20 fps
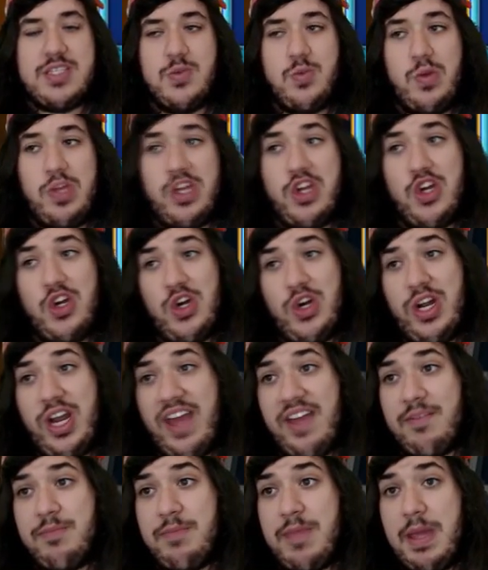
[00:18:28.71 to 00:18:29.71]
we could
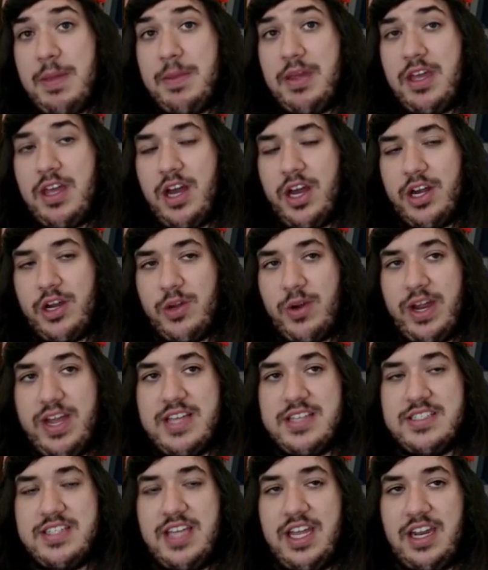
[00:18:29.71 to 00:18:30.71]
have maybe gone
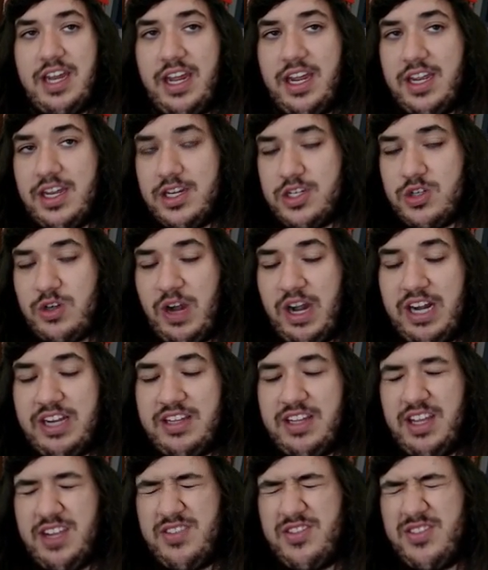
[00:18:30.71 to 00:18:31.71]
crazy and like try to
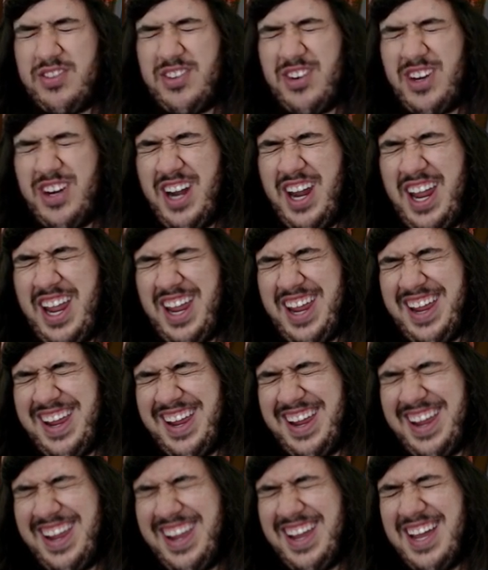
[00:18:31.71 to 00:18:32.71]
dig for
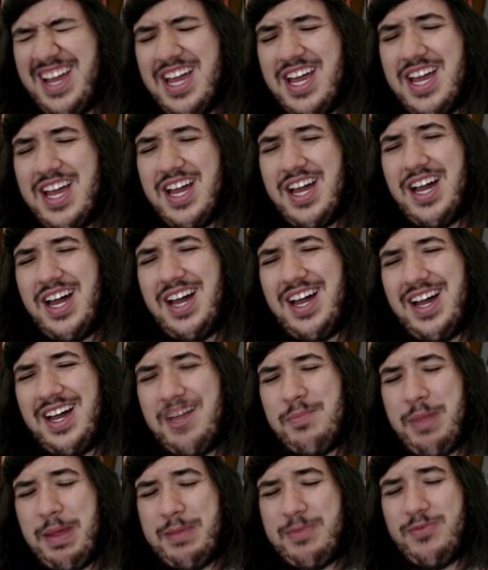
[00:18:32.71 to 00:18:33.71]
a
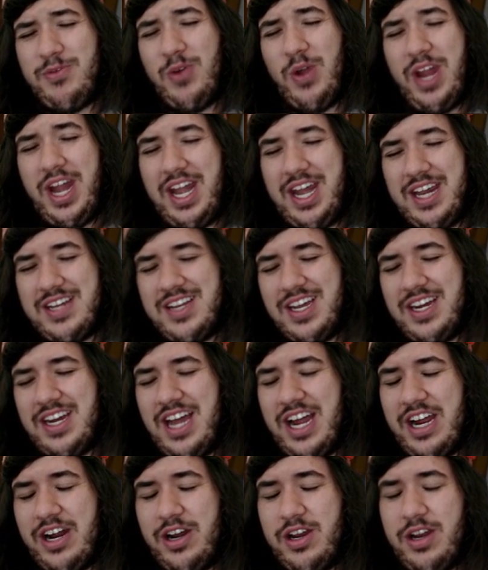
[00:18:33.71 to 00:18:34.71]
Baby Volcanion, take a
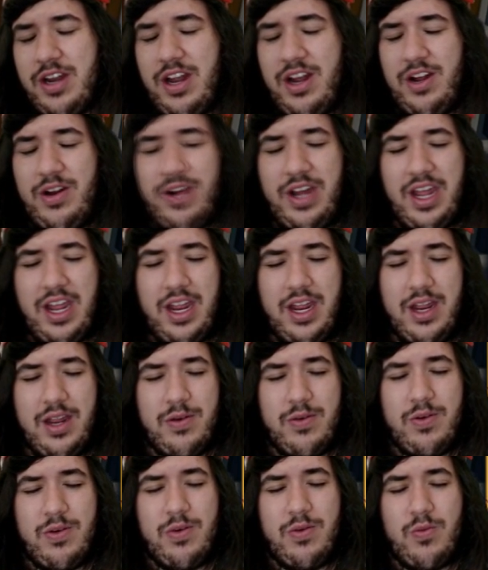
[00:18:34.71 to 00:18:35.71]
knock on
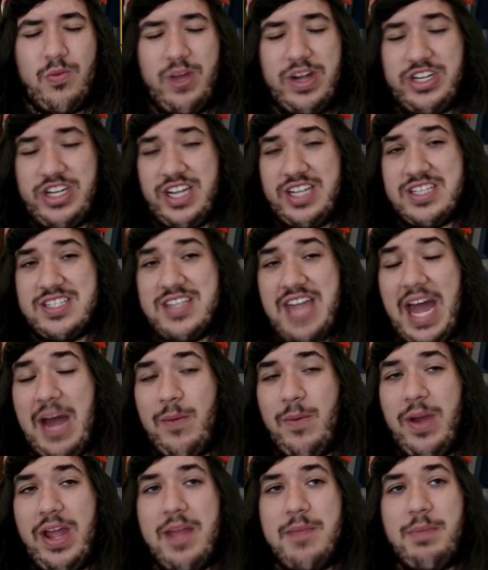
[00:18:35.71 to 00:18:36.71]
a Regice that
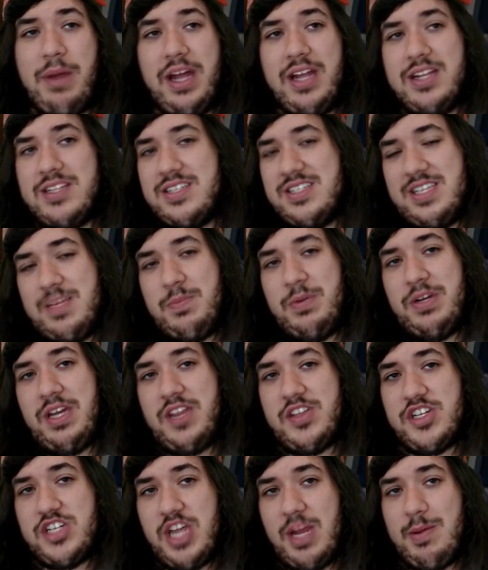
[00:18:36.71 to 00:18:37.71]
way, but since he put down
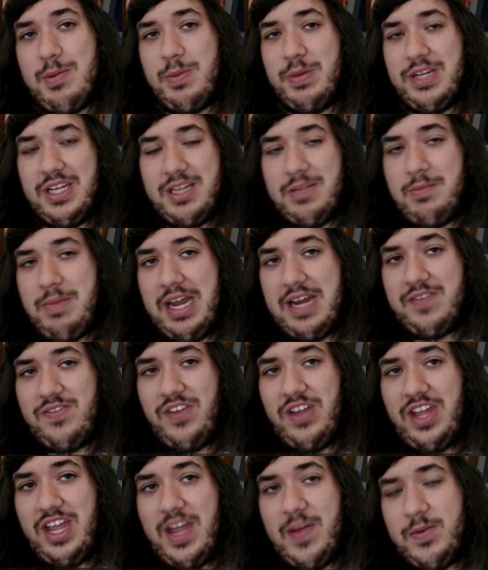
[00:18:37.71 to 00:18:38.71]
the Shaymin, put down the
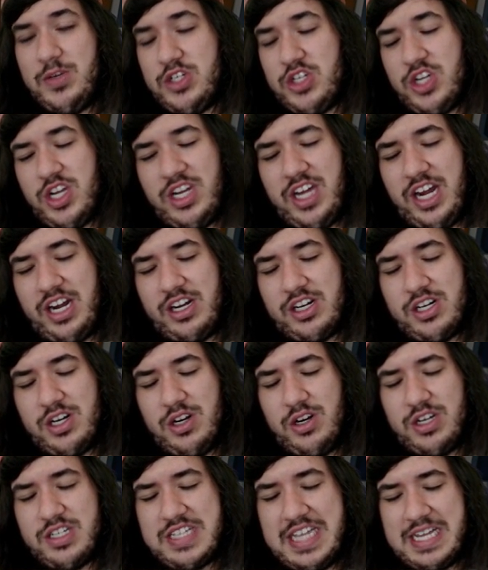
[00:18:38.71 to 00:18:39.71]
Manaphy, and we just took a knockout
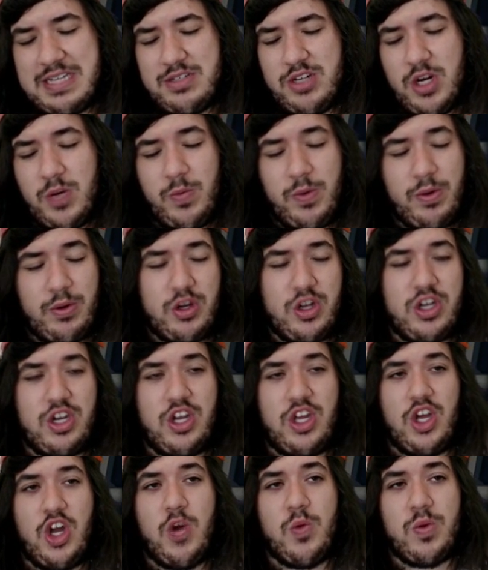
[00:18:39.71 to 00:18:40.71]
on a Seismitoad, we were good
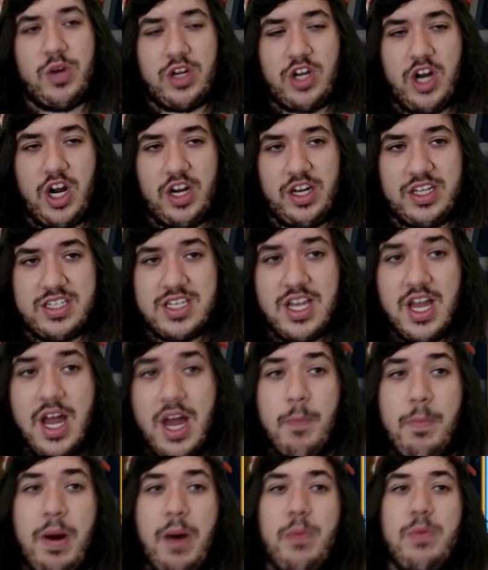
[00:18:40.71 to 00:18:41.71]
to go regardless.
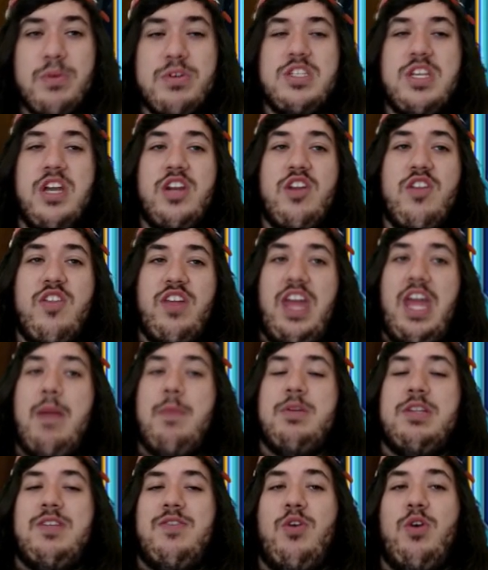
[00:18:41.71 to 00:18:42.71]
But we'll see another game
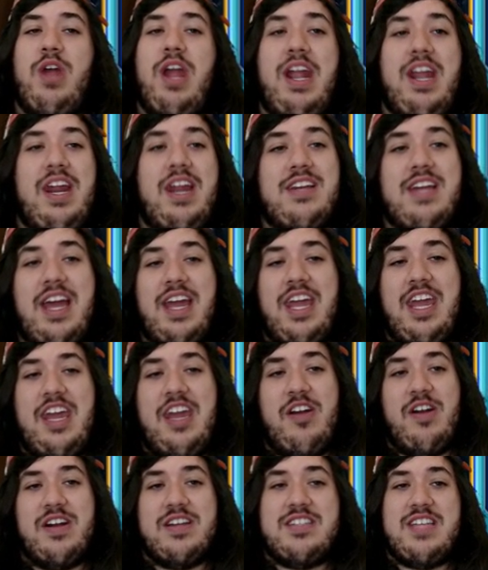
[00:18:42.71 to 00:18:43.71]
with the Volcanion deck
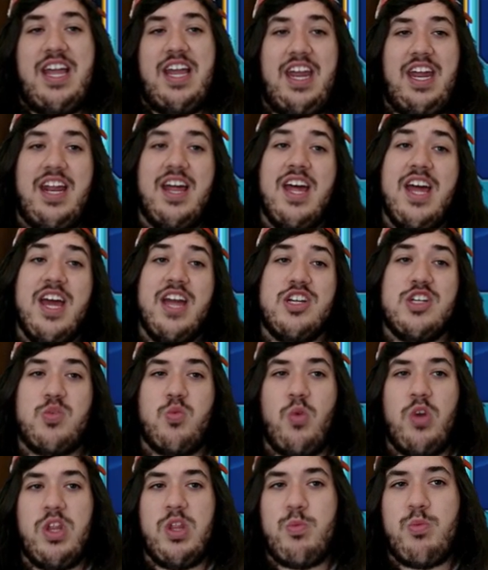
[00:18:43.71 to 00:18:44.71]
here in a second. Just
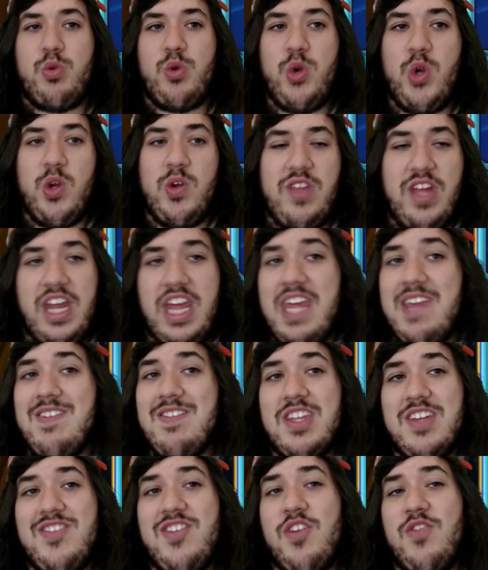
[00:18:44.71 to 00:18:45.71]
wanted to prove that
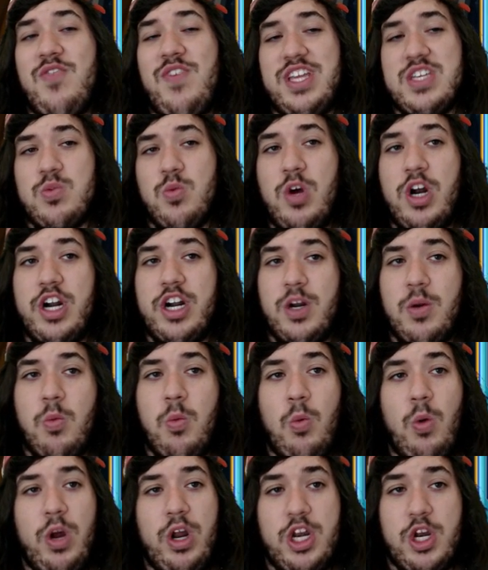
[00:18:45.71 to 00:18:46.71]
even if you face water,
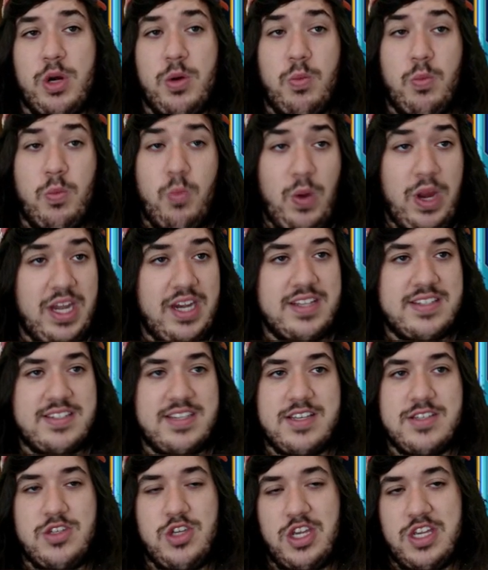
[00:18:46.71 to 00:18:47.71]
one of your
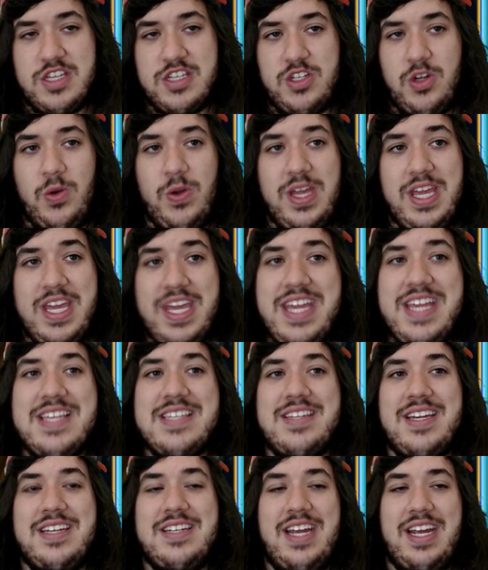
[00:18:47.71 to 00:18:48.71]
weaknesses, you can still
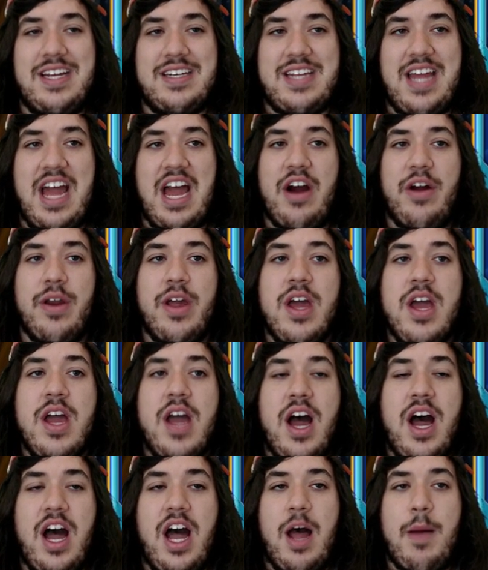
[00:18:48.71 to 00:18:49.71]
easily take it down.
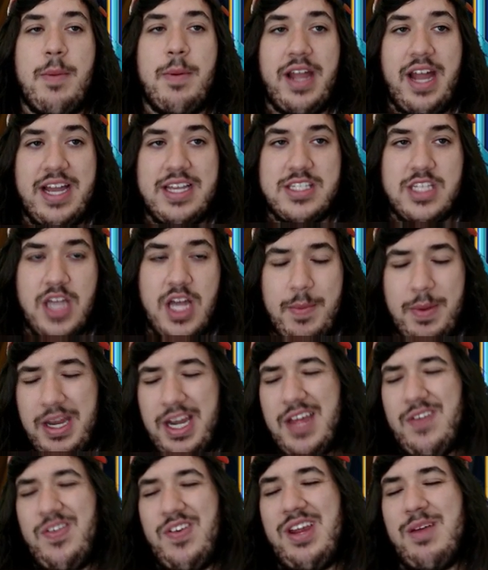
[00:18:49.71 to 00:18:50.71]
But guys, I mean,
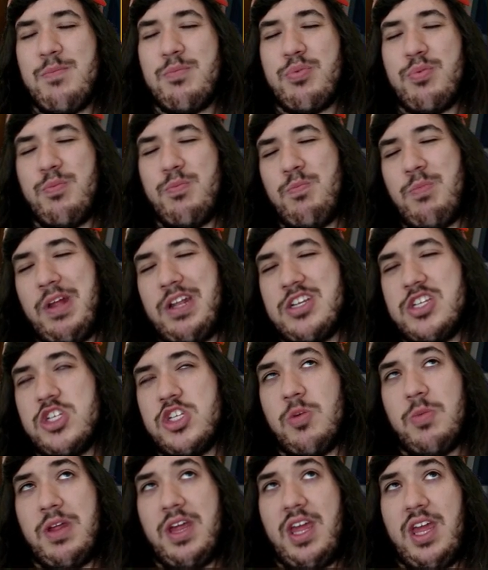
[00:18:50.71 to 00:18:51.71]
if you didn't bench
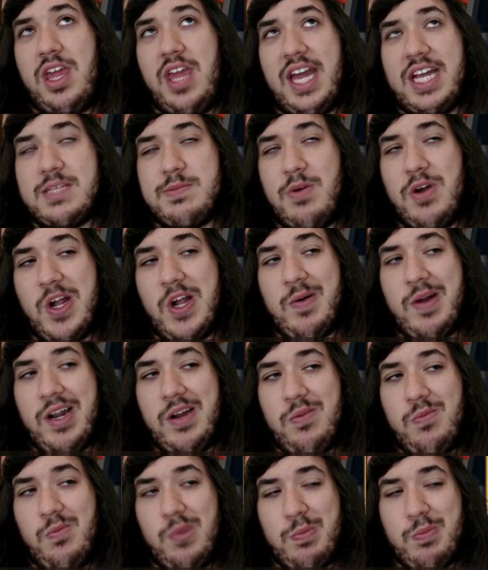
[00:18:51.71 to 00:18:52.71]
so many EX
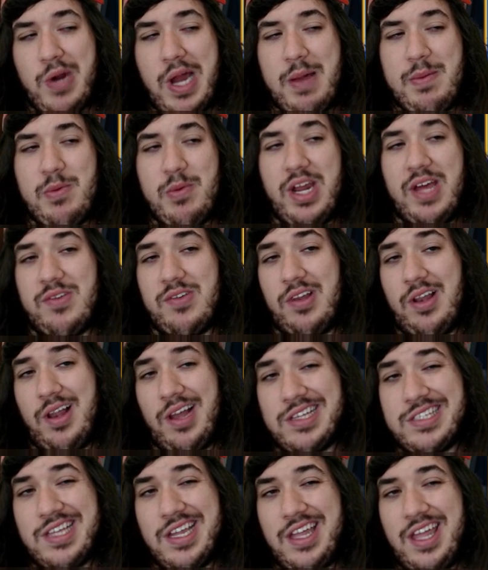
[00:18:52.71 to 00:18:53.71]
Pokemon, we probably would have
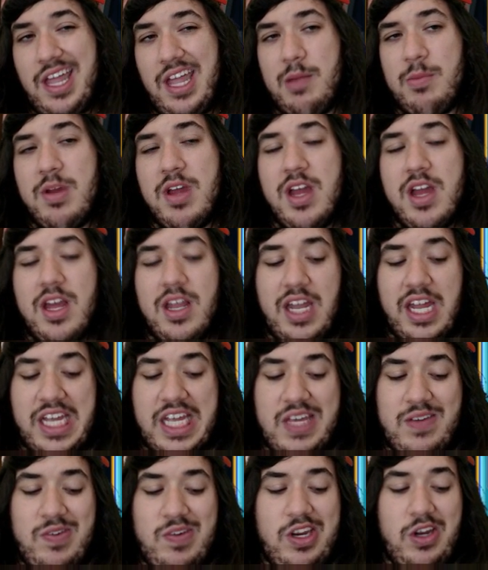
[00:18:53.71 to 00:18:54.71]
lost that game.
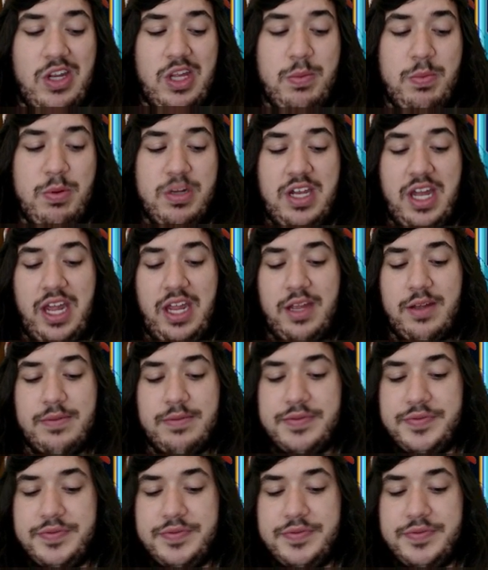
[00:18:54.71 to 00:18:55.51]
Like, if you only put, like...